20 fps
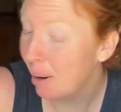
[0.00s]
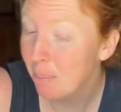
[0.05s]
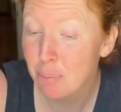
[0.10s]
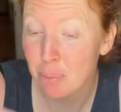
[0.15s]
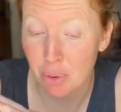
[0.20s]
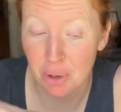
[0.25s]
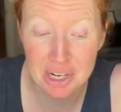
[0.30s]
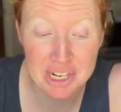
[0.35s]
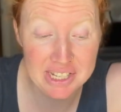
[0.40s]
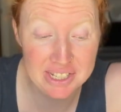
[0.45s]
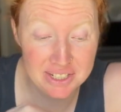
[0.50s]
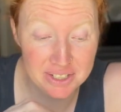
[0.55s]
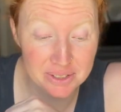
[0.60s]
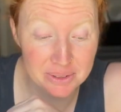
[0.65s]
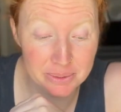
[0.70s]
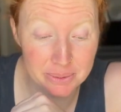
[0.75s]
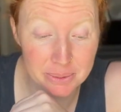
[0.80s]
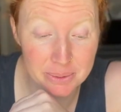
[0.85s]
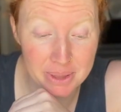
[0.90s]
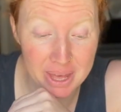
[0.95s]

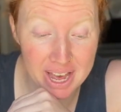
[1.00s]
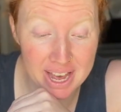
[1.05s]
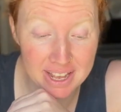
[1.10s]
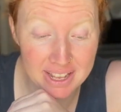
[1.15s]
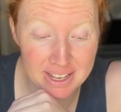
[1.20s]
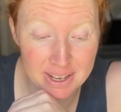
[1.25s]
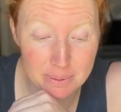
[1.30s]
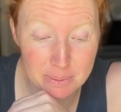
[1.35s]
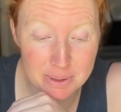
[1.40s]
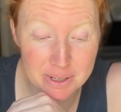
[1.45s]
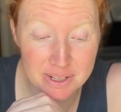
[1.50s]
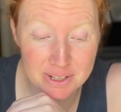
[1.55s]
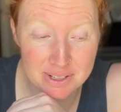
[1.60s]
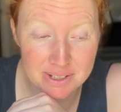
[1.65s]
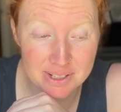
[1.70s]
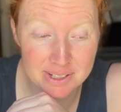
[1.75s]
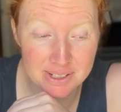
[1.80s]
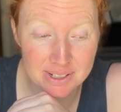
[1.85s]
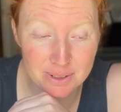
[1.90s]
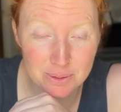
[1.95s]
Breezed through that. It
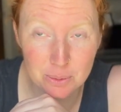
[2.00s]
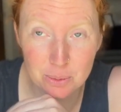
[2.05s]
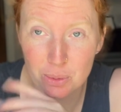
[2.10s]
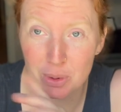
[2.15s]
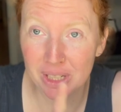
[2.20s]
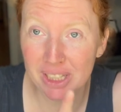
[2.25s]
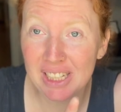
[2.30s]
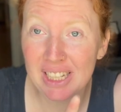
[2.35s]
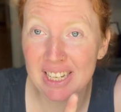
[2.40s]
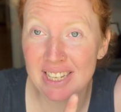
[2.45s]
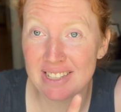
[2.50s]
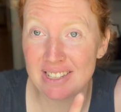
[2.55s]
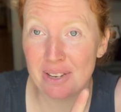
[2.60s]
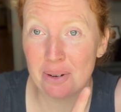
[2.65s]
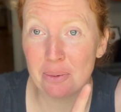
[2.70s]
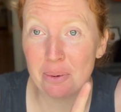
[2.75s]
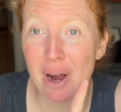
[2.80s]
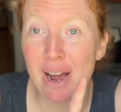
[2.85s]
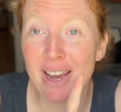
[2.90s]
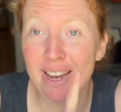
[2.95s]
was really easy
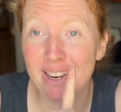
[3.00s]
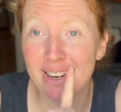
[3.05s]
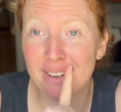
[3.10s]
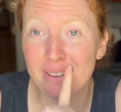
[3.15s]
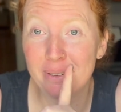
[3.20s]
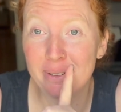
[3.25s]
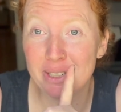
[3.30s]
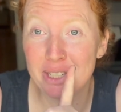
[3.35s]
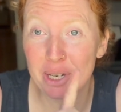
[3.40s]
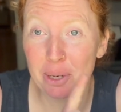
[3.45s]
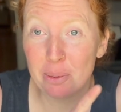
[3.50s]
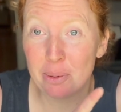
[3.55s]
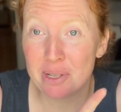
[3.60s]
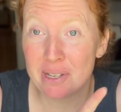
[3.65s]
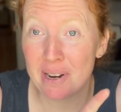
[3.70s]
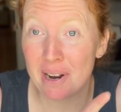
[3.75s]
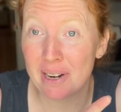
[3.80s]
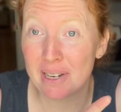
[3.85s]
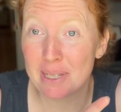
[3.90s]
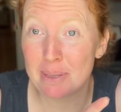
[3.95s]
to write, which I
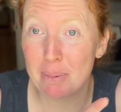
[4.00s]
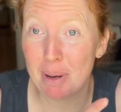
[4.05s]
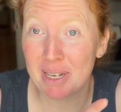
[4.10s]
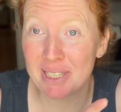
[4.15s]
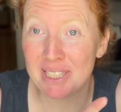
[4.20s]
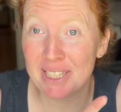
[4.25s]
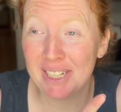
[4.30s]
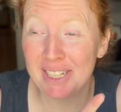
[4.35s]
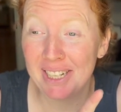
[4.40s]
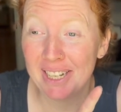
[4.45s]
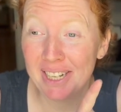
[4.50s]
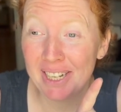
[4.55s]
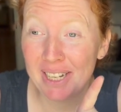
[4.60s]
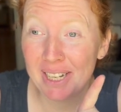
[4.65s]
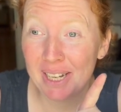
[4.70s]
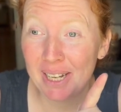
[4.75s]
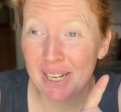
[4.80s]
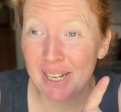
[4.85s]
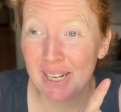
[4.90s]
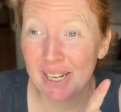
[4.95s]
was not expecting,
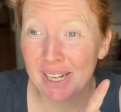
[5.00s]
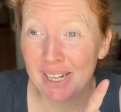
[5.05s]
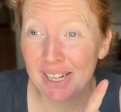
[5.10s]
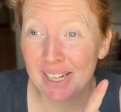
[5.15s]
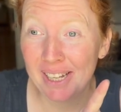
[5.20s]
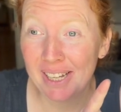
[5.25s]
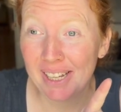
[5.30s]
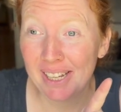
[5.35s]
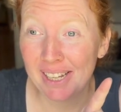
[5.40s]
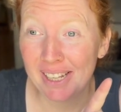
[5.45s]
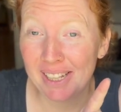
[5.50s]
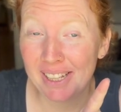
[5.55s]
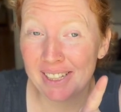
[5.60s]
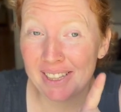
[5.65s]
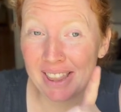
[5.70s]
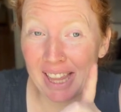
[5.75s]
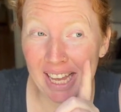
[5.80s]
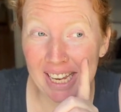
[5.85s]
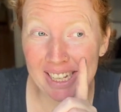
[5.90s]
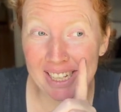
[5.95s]

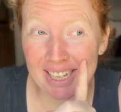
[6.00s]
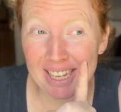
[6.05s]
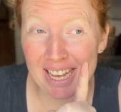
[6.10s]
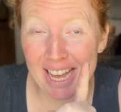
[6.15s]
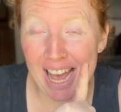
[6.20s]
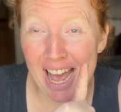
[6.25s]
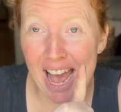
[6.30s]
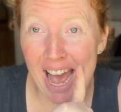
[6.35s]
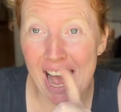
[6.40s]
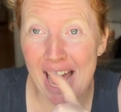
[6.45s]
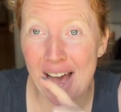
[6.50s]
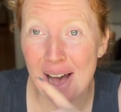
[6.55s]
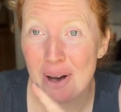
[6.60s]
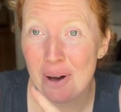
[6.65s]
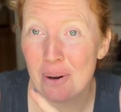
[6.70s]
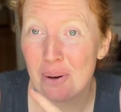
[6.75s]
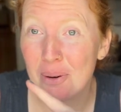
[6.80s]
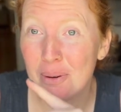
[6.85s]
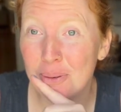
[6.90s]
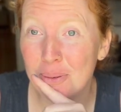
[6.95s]
like,
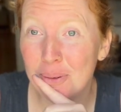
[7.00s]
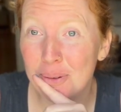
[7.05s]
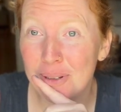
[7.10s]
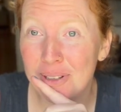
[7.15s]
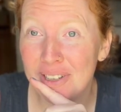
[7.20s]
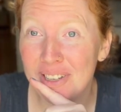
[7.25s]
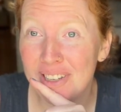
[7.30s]
how